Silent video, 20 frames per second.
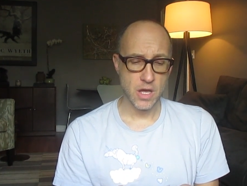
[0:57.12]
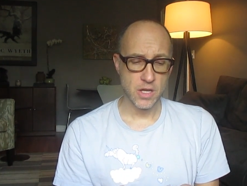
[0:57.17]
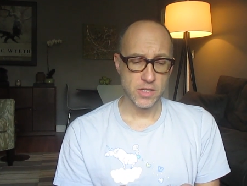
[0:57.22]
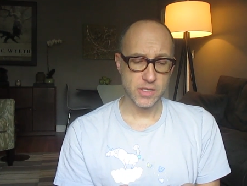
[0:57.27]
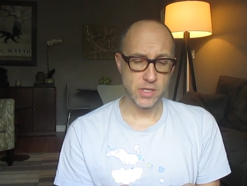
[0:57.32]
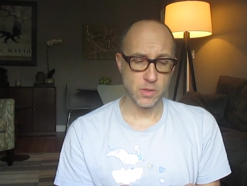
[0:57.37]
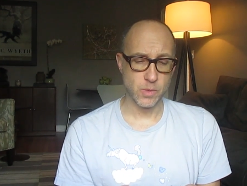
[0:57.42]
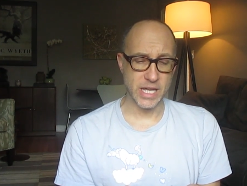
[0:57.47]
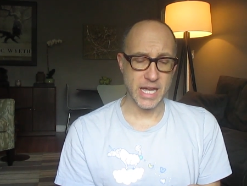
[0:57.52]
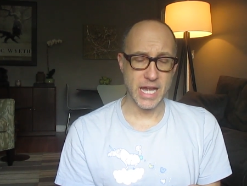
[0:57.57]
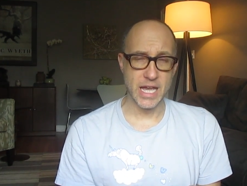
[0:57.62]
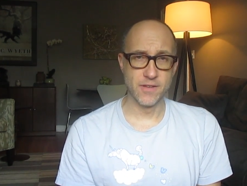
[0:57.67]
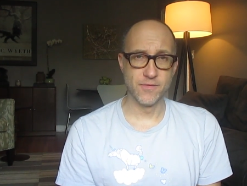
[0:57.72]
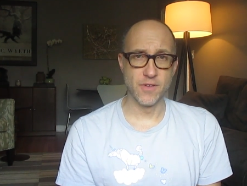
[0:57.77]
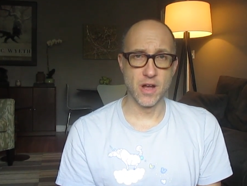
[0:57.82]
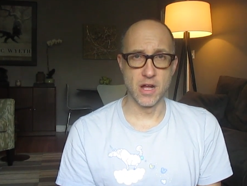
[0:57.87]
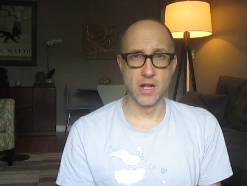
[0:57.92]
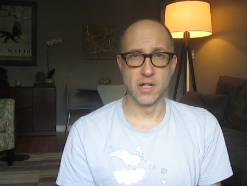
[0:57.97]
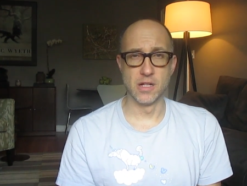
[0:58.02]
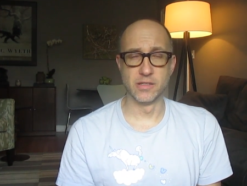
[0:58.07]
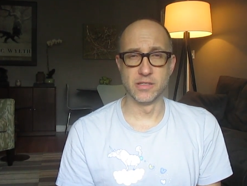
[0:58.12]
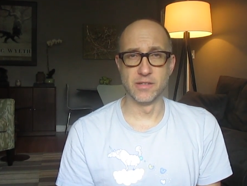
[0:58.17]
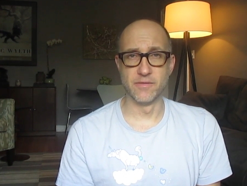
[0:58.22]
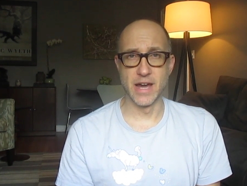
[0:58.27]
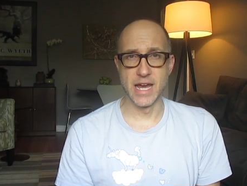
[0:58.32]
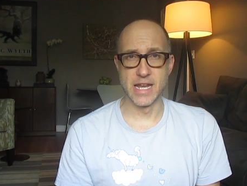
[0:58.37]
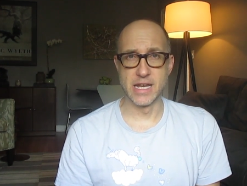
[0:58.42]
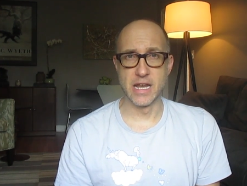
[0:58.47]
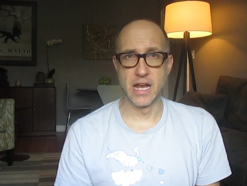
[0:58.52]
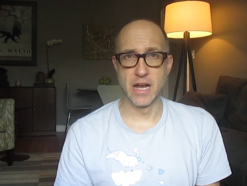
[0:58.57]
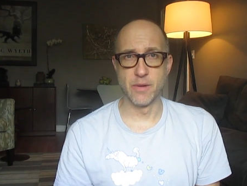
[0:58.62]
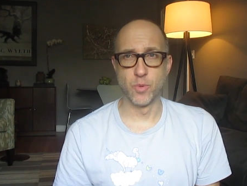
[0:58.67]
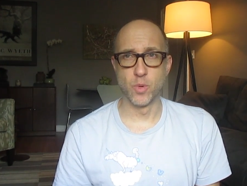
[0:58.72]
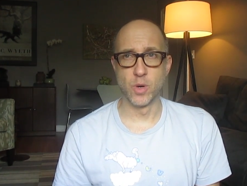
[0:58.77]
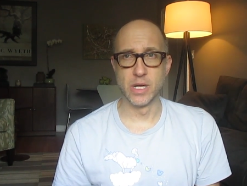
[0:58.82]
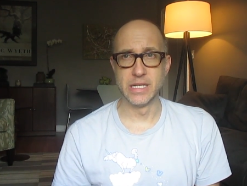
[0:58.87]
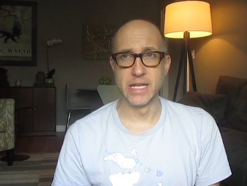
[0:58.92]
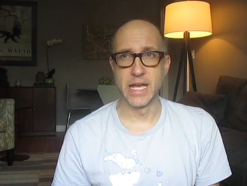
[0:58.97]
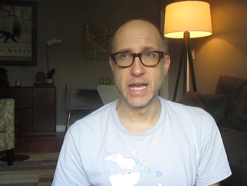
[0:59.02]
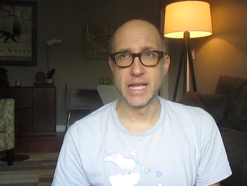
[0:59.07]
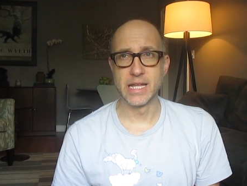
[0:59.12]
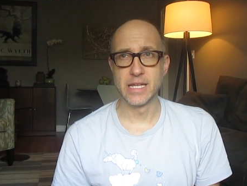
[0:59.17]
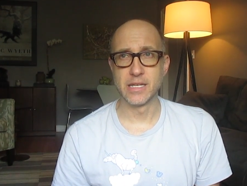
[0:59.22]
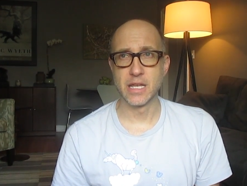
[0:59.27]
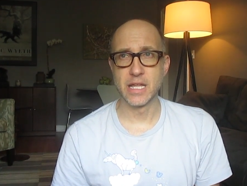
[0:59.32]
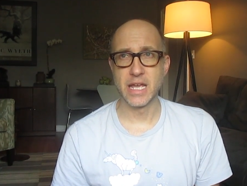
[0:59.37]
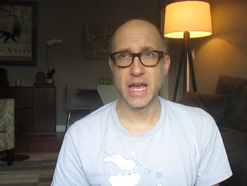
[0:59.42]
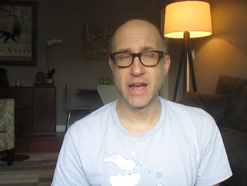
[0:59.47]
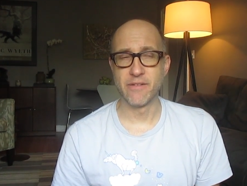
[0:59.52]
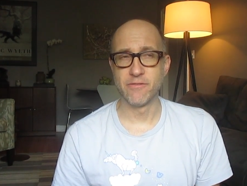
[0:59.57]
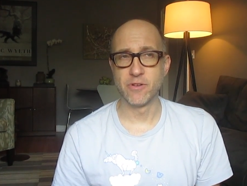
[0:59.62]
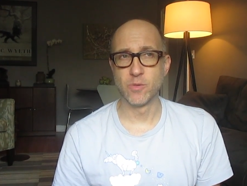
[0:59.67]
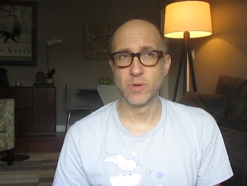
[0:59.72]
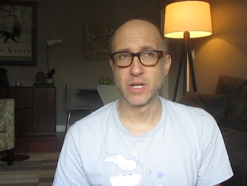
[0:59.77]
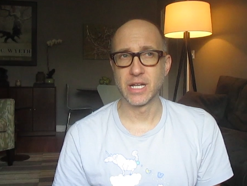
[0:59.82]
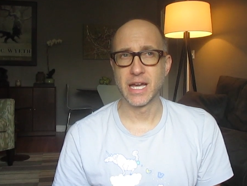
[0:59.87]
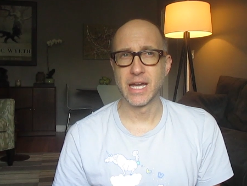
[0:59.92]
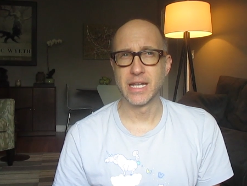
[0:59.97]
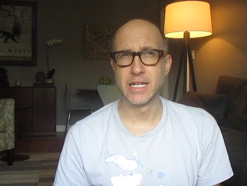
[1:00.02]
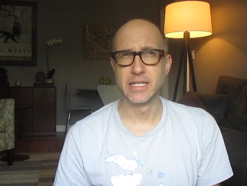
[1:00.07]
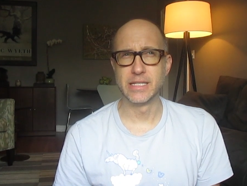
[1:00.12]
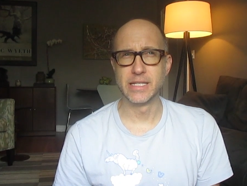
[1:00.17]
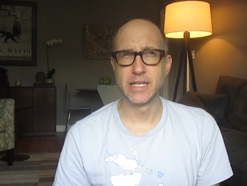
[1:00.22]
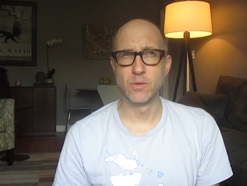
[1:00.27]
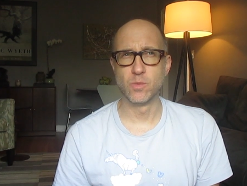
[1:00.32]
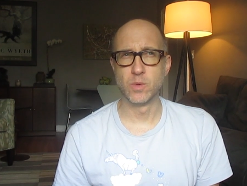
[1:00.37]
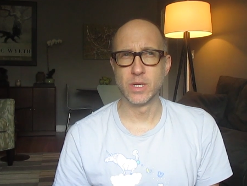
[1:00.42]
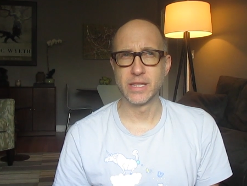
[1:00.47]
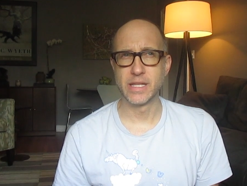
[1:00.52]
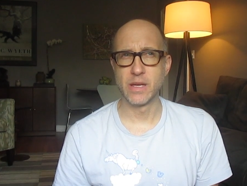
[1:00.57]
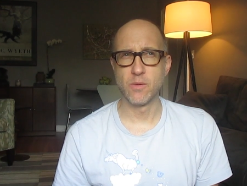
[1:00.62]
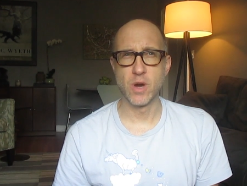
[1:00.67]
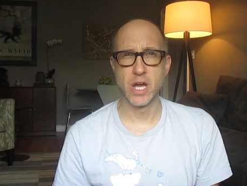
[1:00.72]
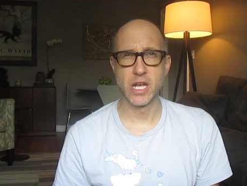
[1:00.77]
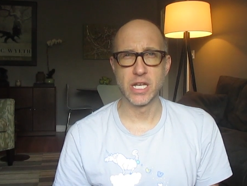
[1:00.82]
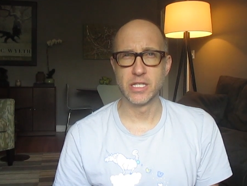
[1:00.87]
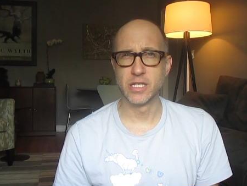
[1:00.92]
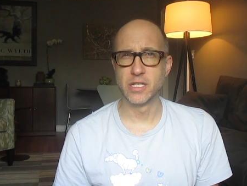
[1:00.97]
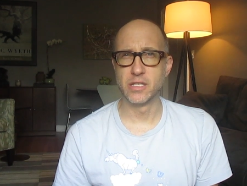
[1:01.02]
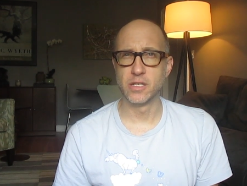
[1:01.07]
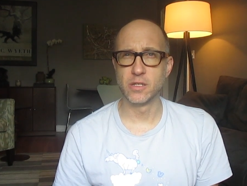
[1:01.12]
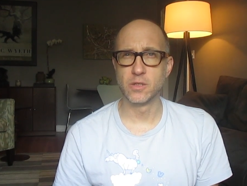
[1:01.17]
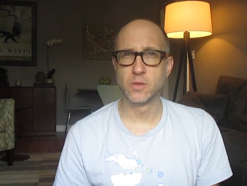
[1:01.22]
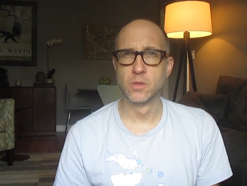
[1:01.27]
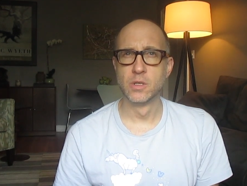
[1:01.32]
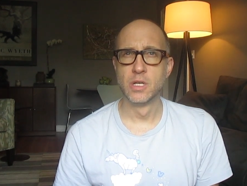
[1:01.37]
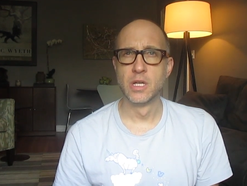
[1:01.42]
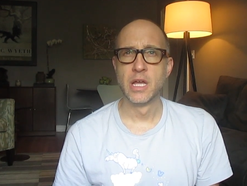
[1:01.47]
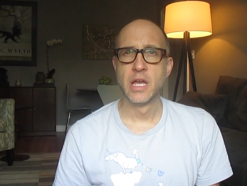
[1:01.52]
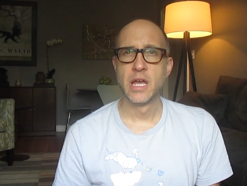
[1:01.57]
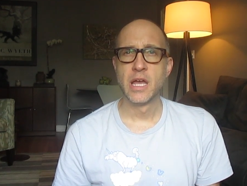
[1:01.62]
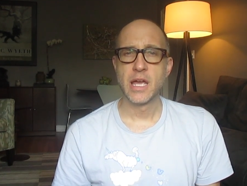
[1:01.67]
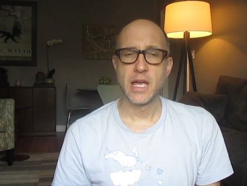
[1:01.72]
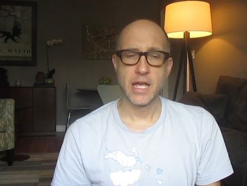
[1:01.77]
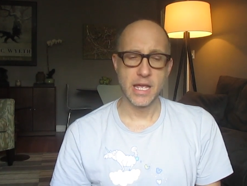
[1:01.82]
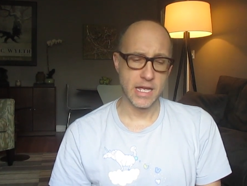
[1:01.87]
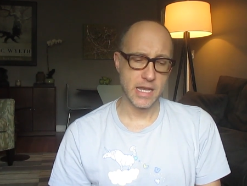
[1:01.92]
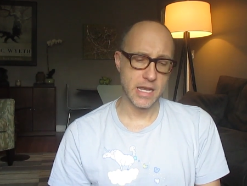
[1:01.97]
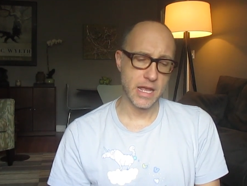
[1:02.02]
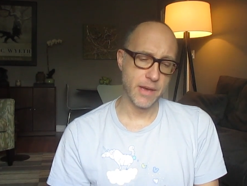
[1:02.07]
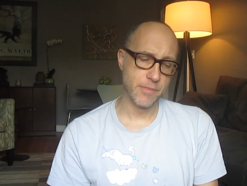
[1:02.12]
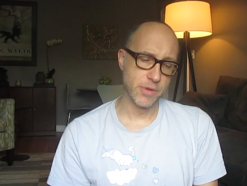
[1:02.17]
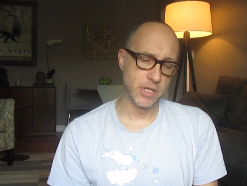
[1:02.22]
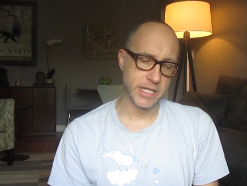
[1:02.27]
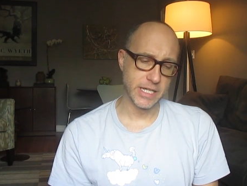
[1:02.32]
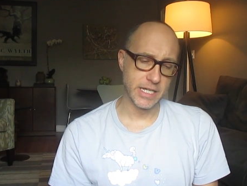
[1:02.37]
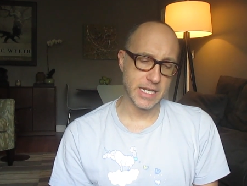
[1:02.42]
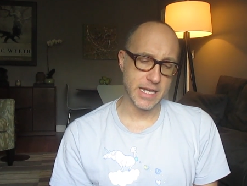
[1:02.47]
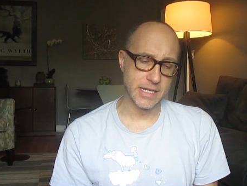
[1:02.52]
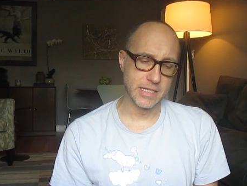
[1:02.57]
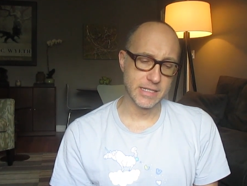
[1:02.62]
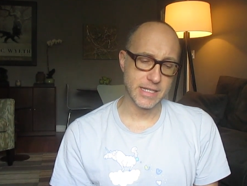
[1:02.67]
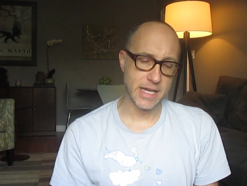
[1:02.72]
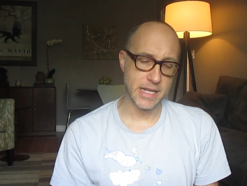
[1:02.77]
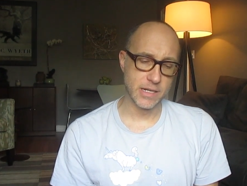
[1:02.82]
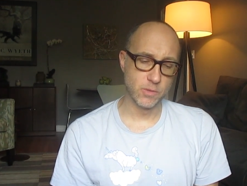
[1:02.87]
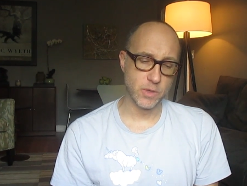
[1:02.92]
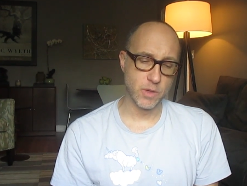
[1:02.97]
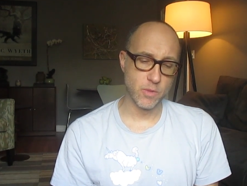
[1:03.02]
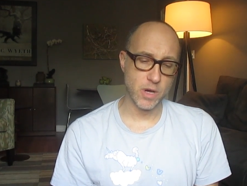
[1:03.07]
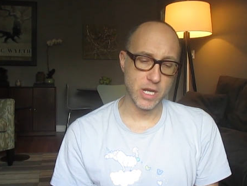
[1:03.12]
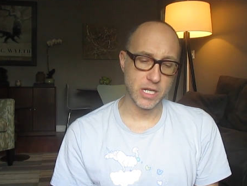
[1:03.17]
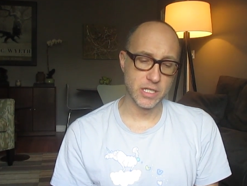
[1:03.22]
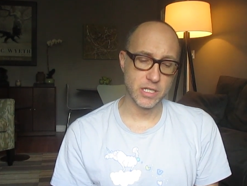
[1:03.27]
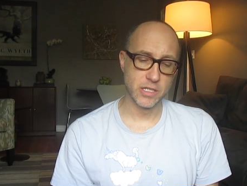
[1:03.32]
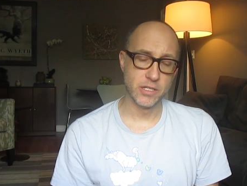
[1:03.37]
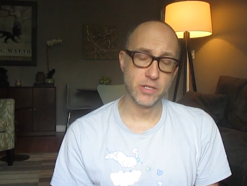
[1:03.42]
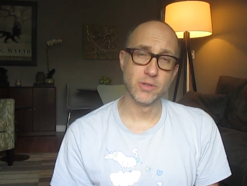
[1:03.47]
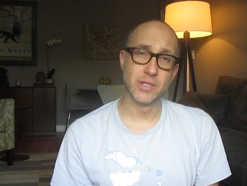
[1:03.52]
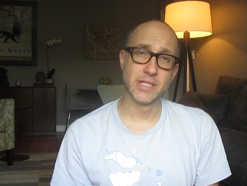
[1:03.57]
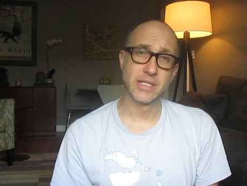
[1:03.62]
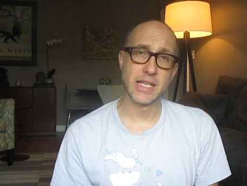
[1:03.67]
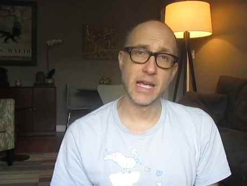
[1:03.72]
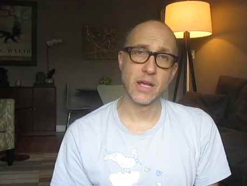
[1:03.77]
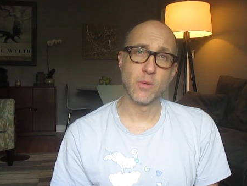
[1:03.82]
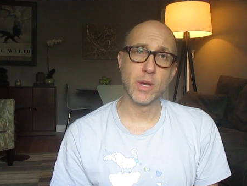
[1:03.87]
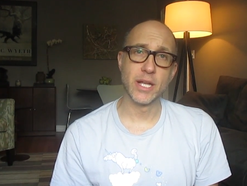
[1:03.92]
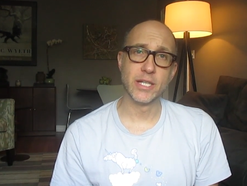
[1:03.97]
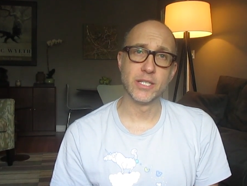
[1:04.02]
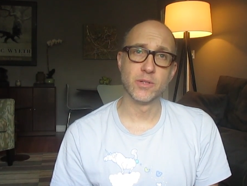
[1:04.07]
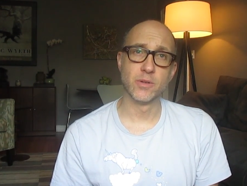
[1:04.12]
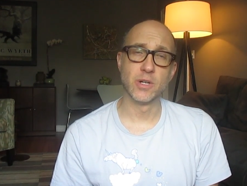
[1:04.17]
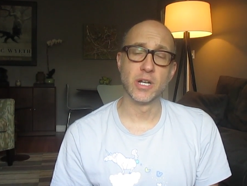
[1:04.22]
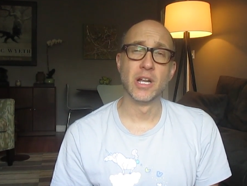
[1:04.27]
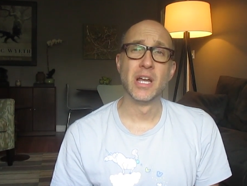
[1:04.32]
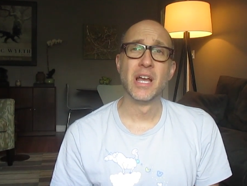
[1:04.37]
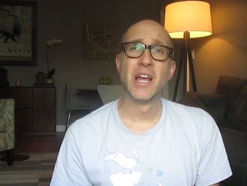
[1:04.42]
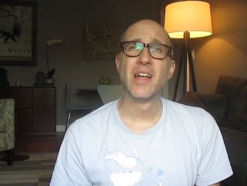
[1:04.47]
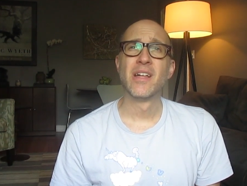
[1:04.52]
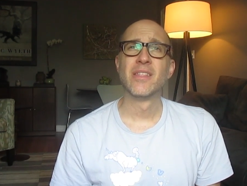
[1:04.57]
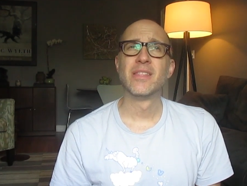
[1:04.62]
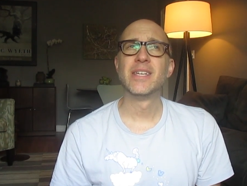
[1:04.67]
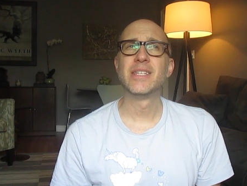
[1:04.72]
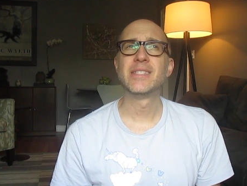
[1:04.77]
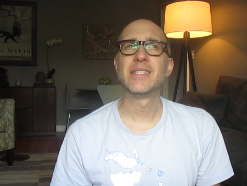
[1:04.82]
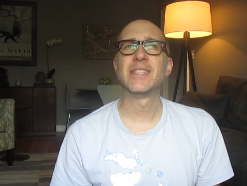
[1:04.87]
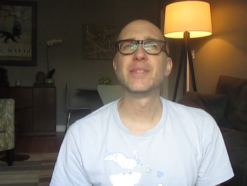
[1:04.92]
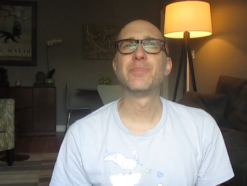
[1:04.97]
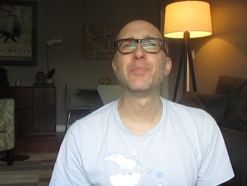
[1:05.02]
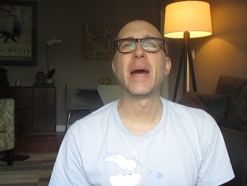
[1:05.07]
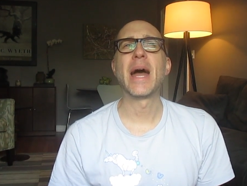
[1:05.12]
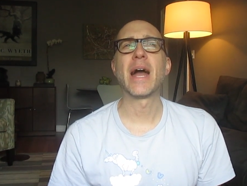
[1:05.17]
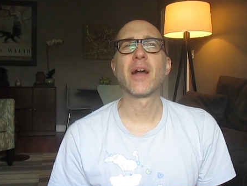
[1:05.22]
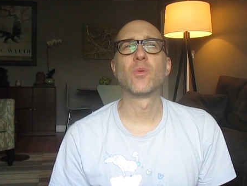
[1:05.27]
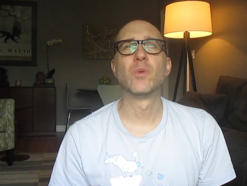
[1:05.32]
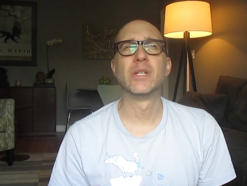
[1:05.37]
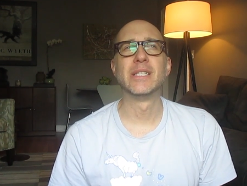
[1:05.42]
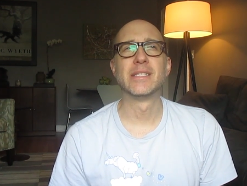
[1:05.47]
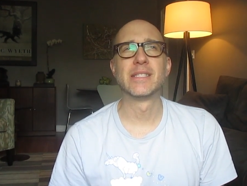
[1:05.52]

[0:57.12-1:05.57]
So we kind of all divided up one day and everyone kind of did what they wanted to do. And Emily and I decided we wanted to do a Segway tour. This is back when